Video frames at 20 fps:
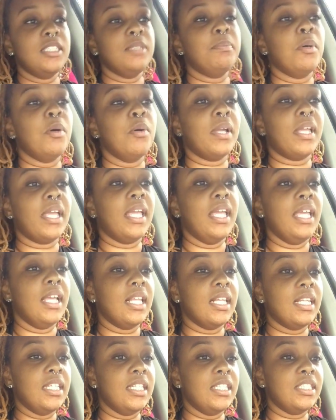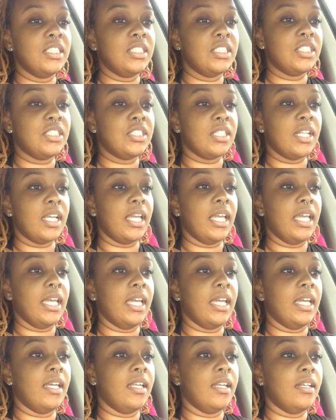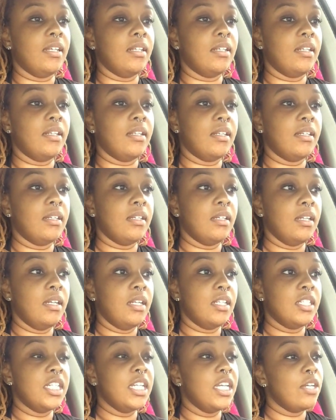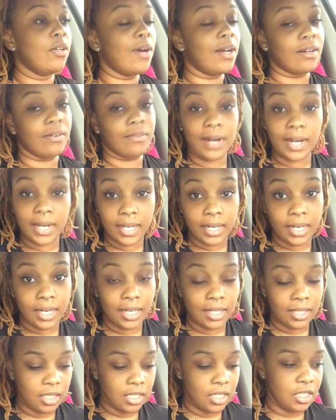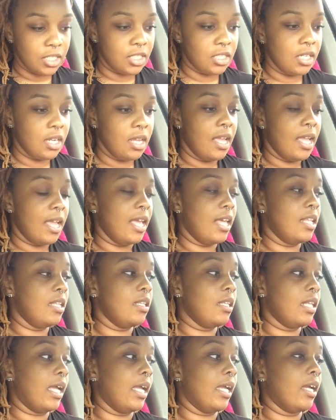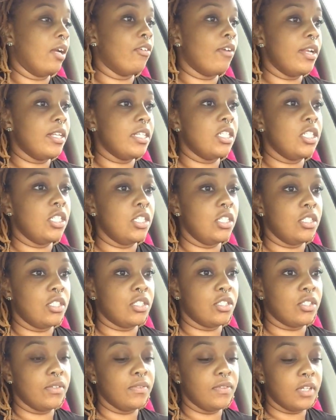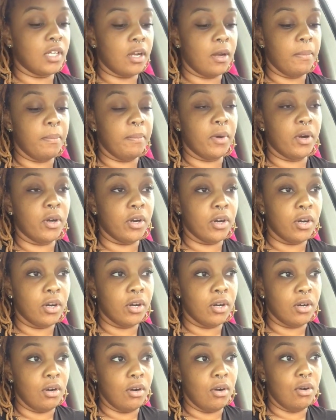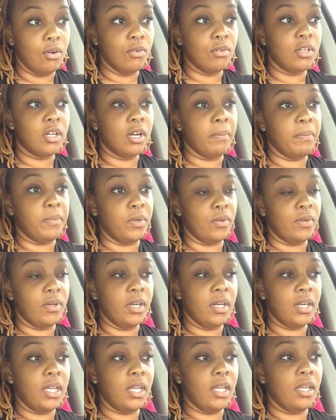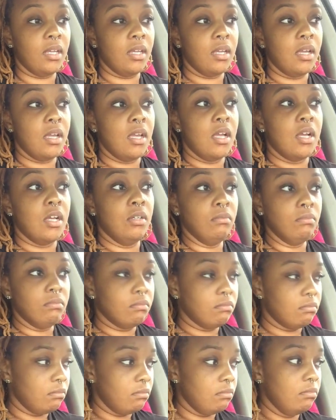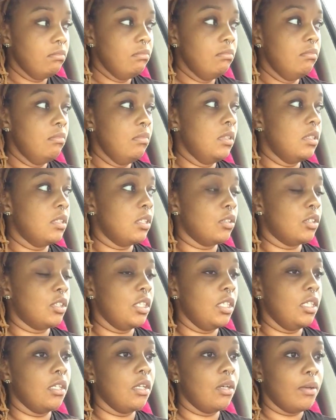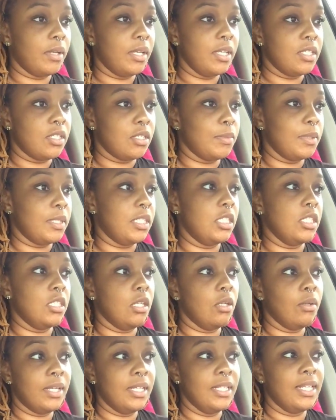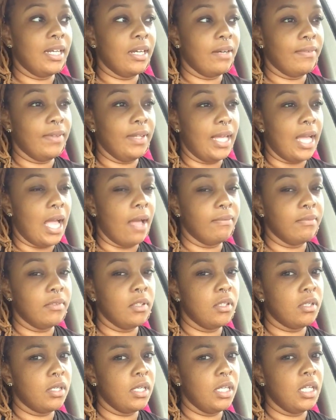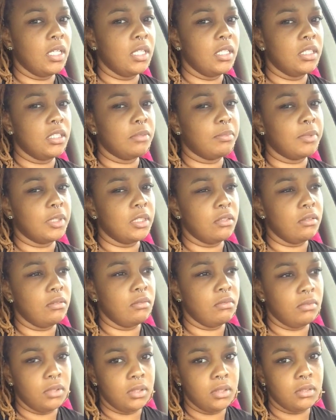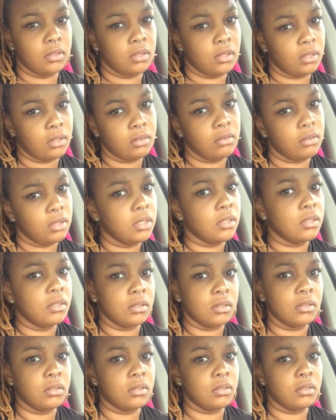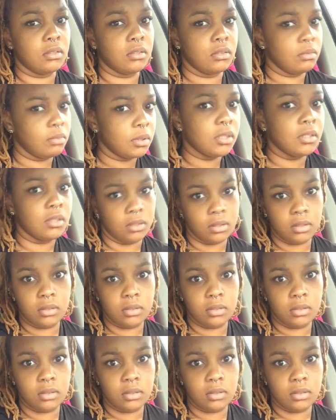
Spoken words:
spoke English, and she didn't know how to write in English. And, like, granted, she served her own community. So she low-key didn't really have to learn English, but you need to learn English to work